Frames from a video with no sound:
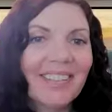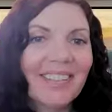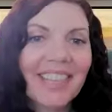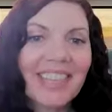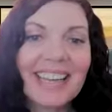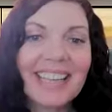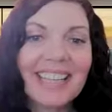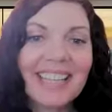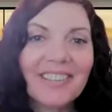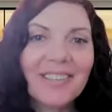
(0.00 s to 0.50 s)

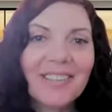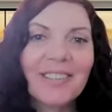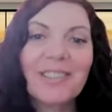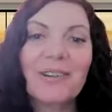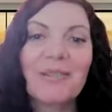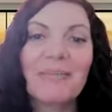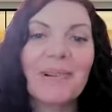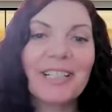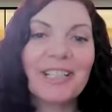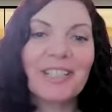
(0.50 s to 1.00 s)
Well, thank you
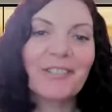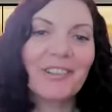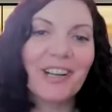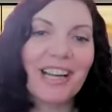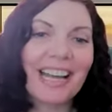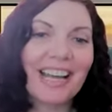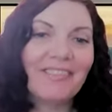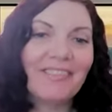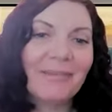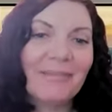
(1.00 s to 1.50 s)
so much
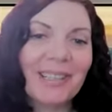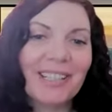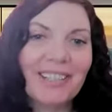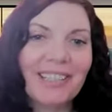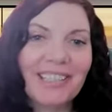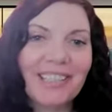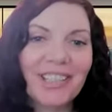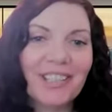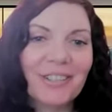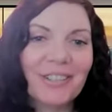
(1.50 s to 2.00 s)
for having
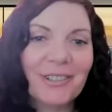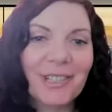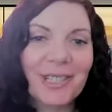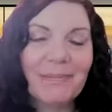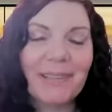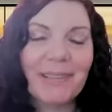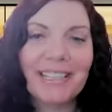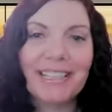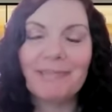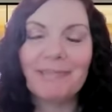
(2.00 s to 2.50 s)
me on the show.
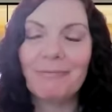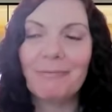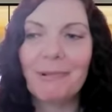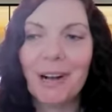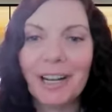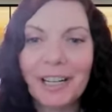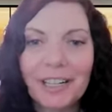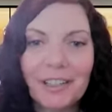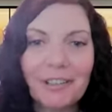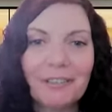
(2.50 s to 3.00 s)
It's been a
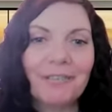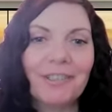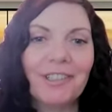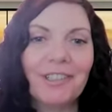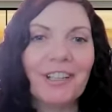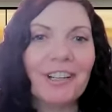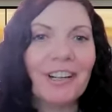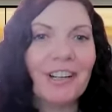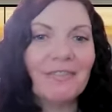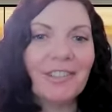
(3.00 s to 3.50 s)

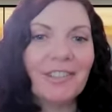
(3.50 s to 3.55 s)
wonderful